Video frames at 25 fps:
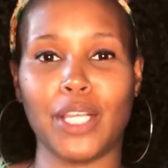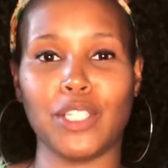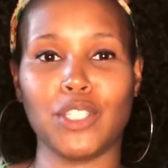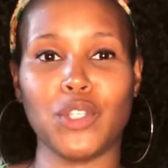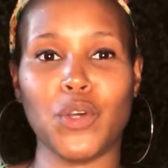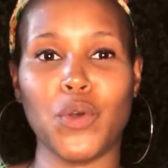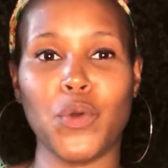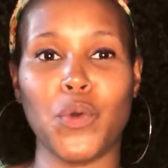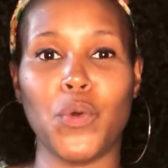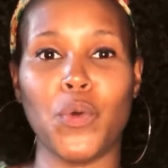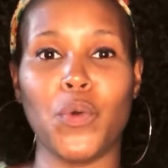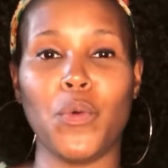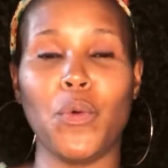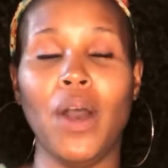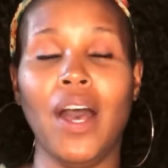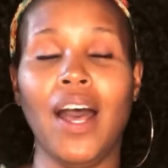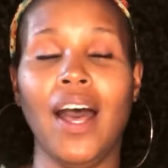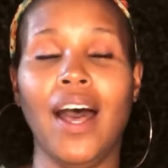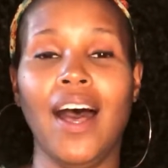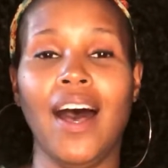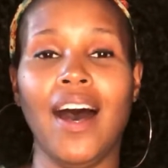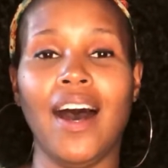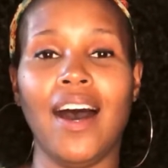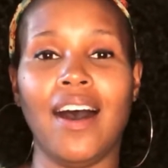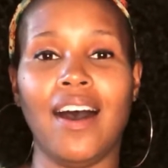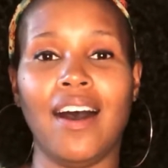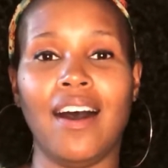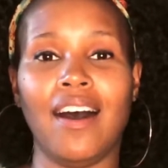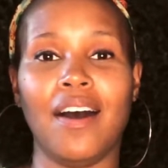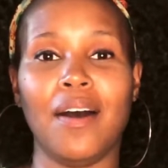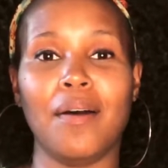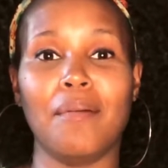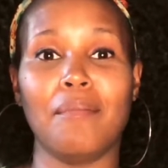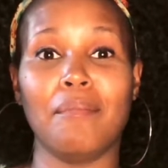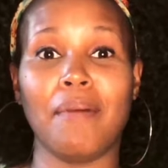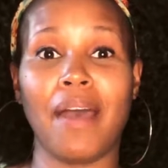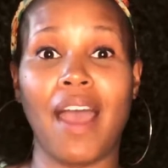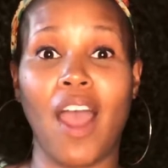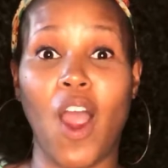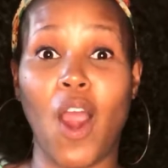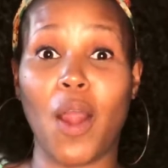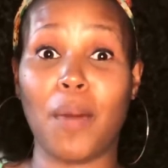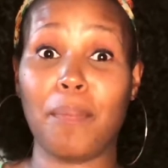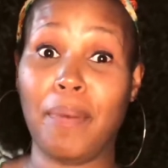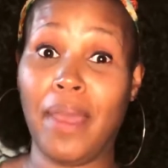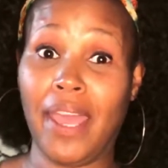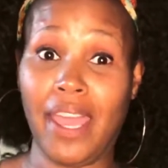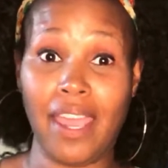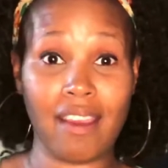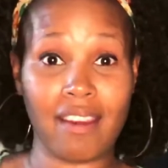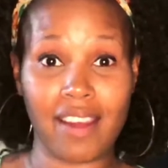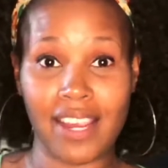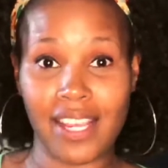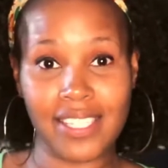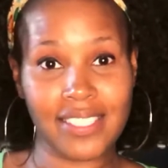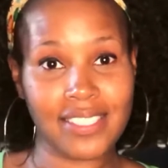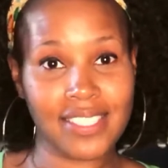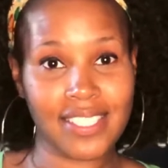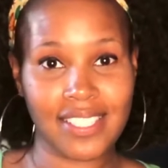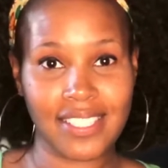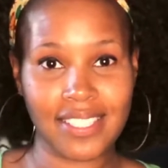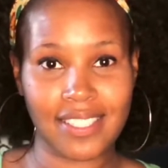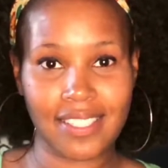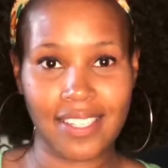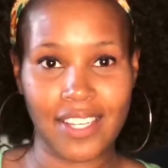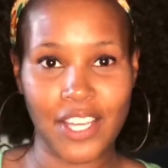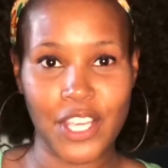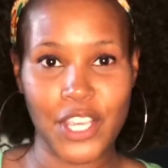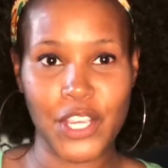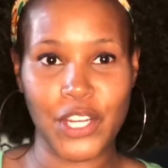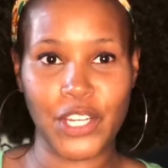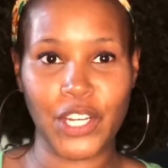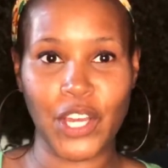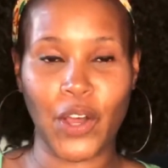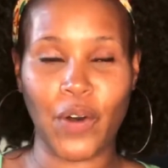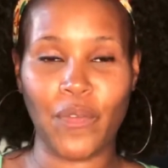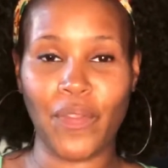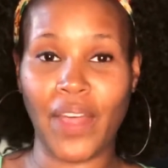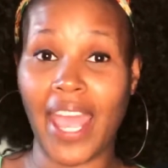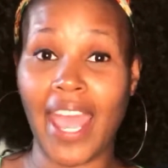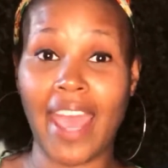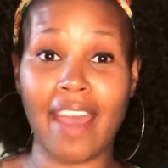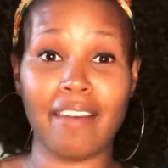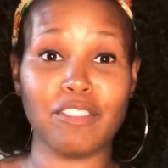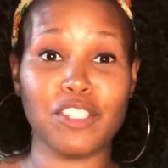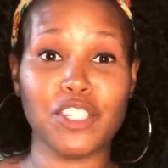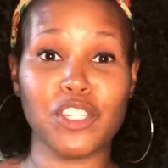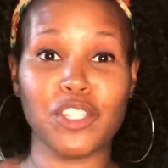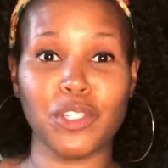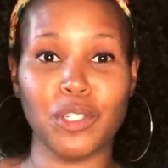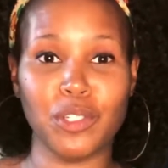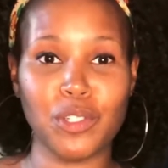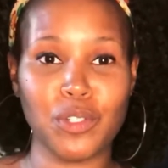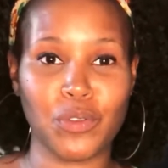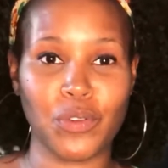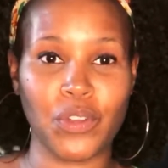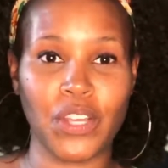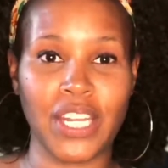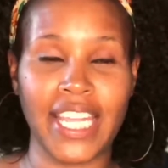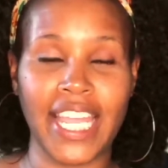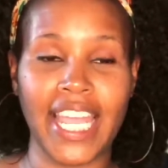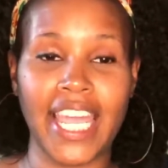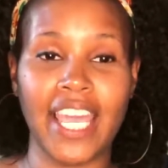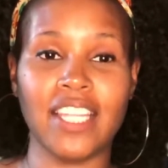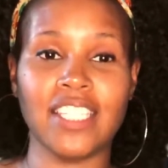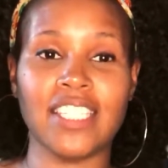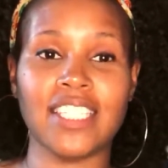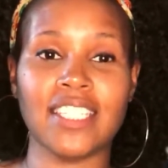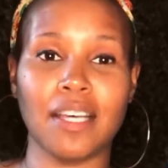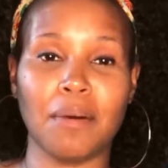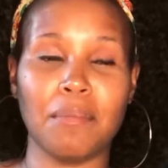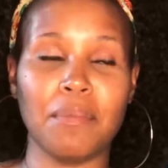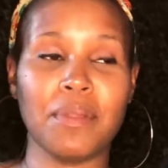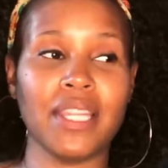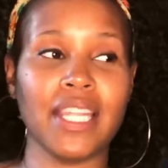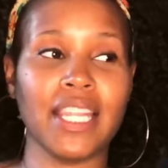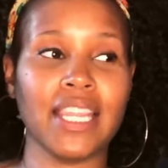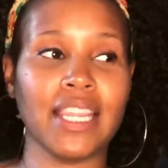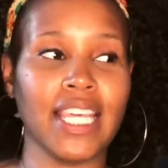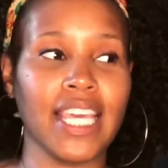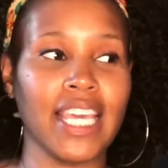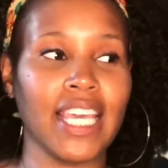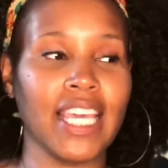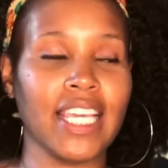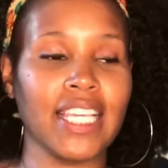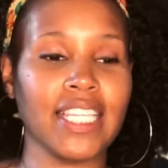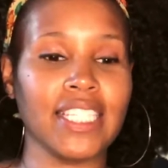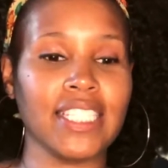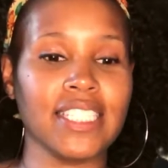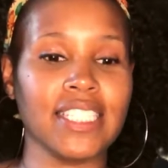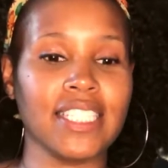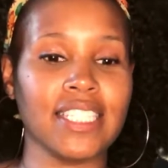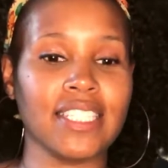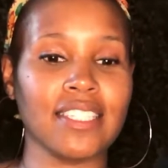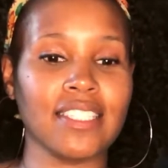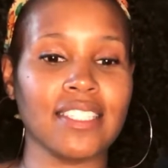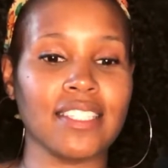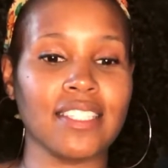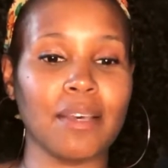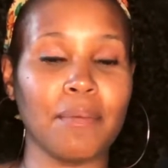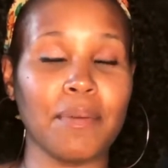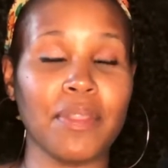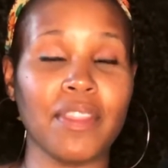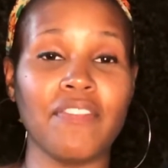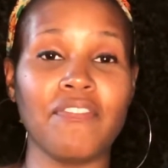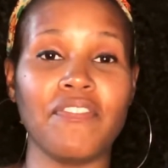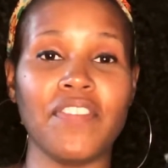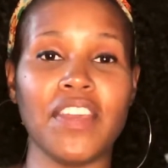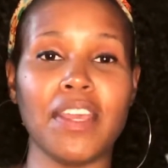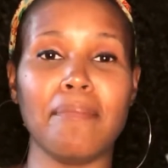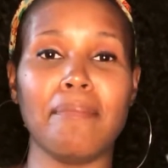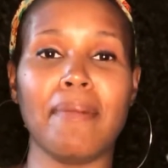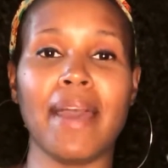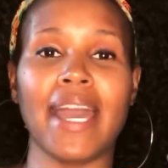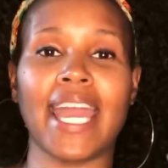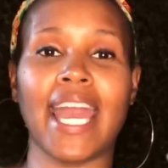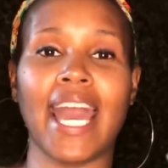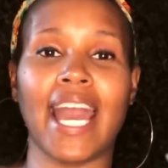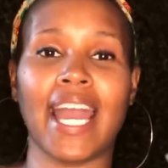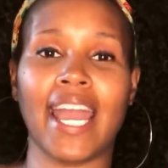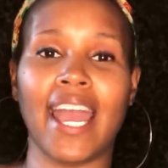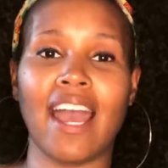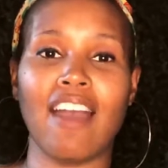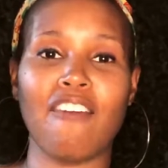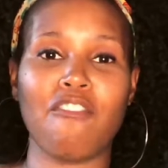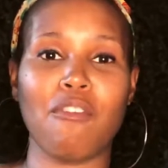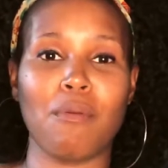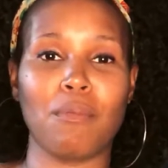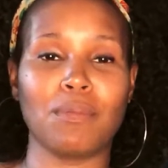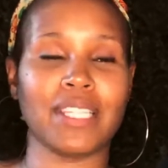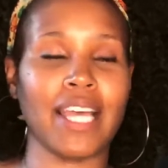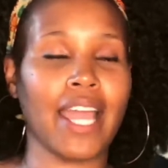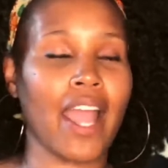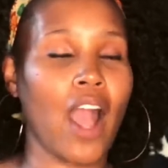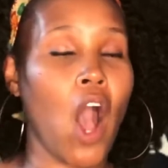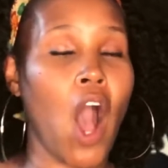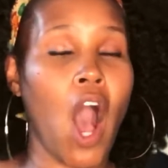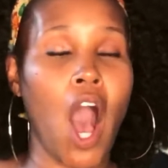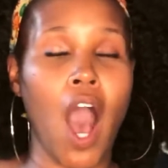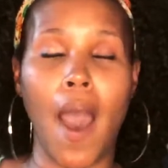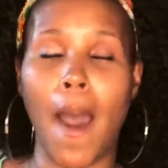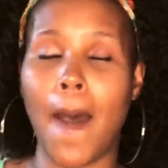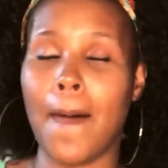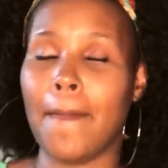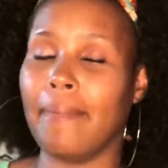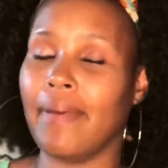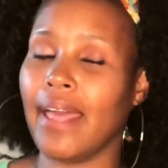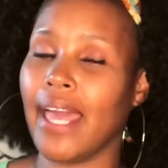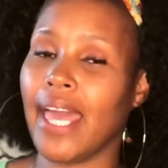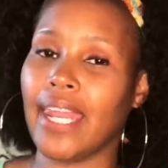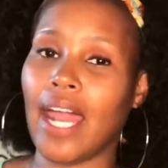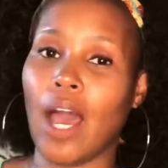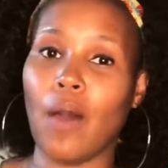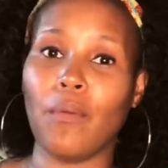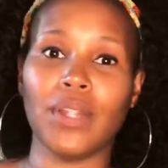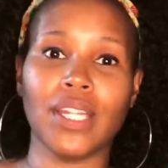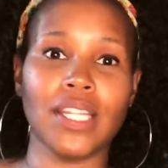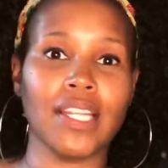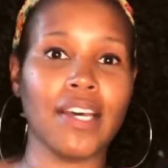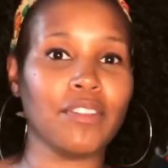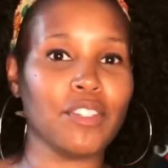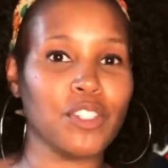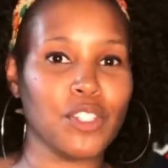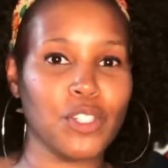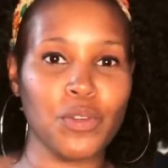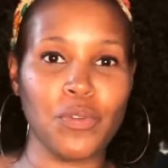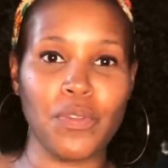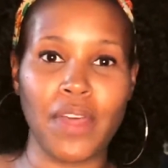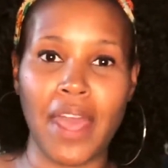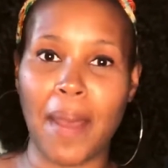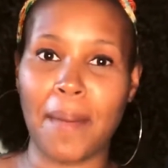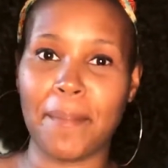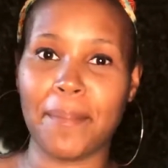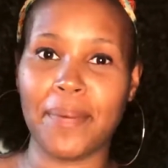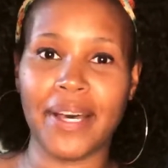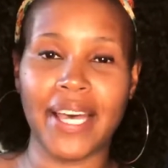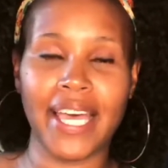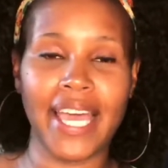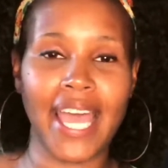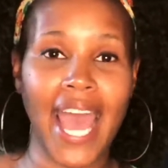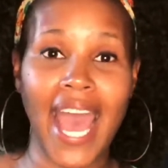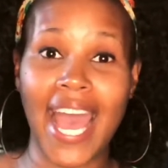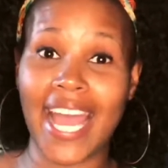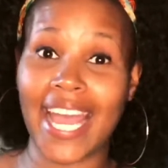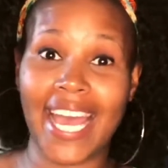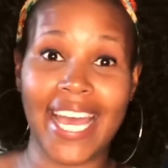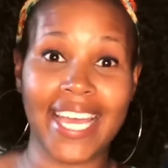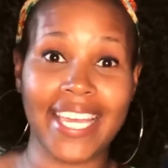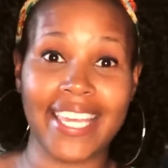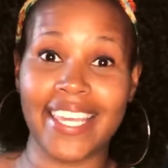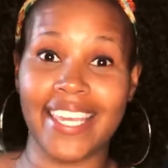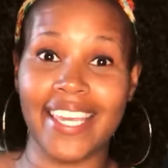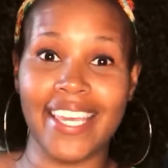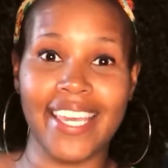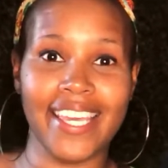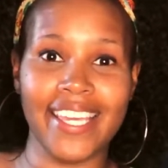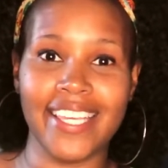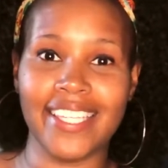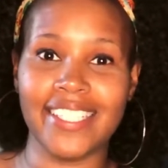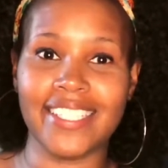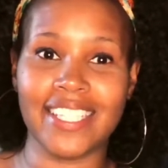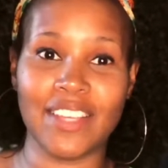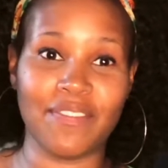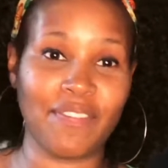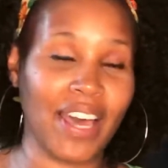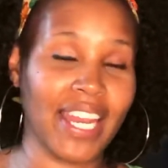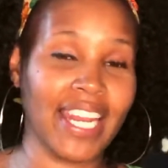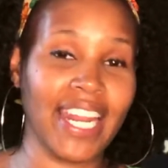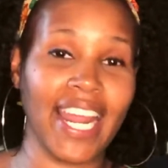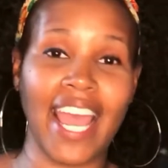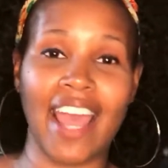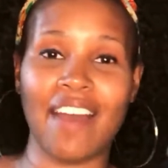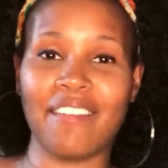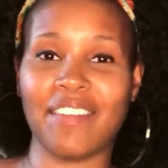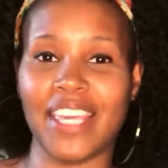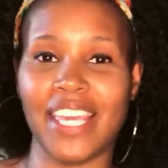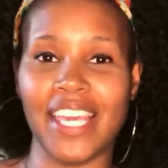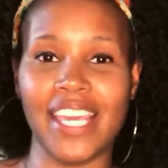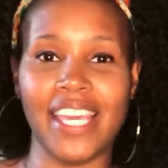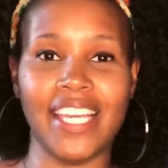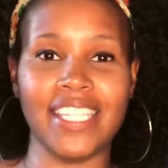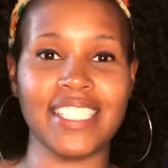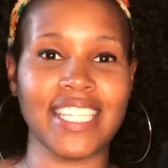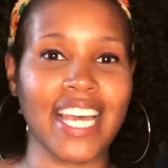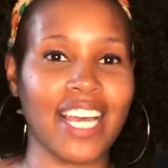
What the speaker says: who are parents. They have children, and some of the feedback I got from was like, oh man, I would love to do that, but I got kids. If I didn't have kids, I